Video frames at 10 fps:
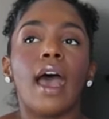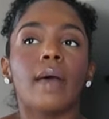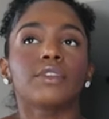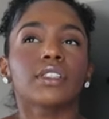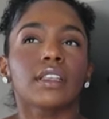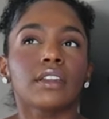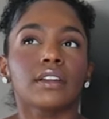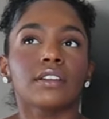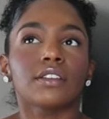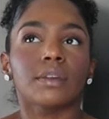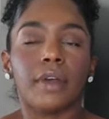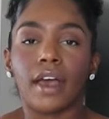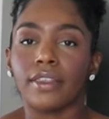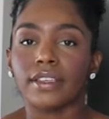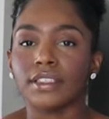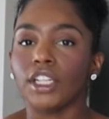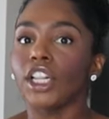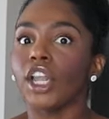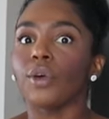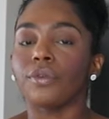I'm just a little concerned about how this
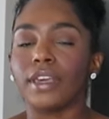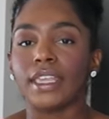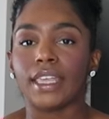little low V